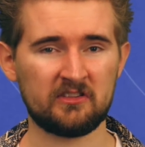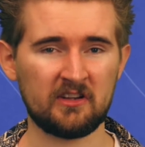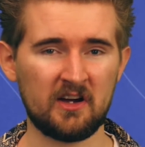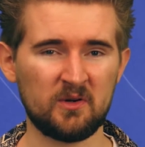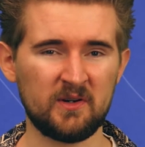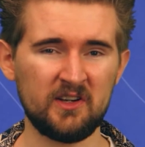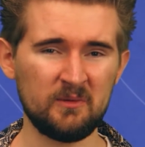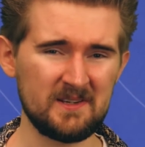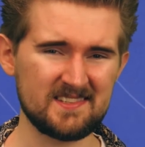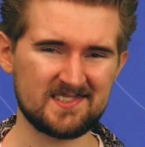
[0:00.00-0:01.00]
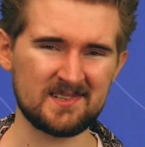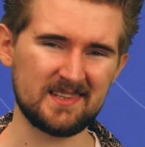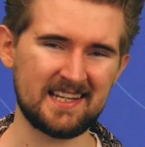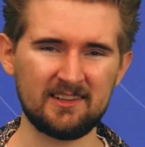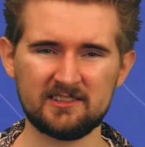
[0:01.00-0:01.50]
so it'll be
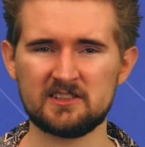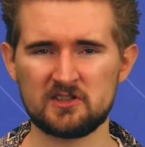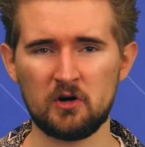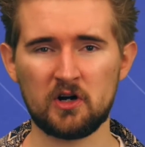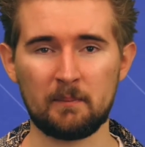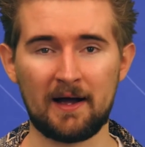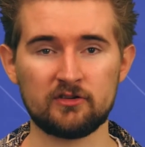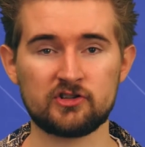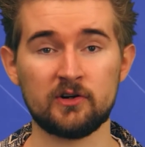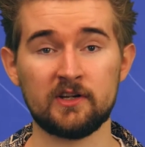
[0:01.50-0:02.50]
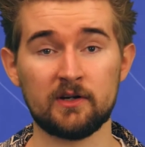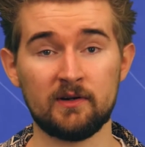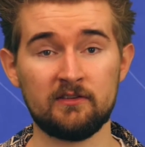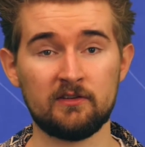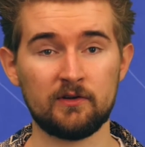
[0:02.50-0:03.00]
something else to talk about during your
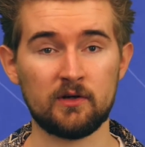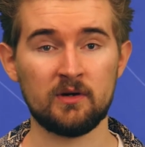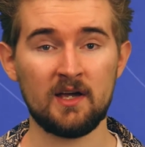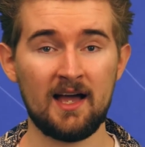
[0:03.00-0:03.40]
interview,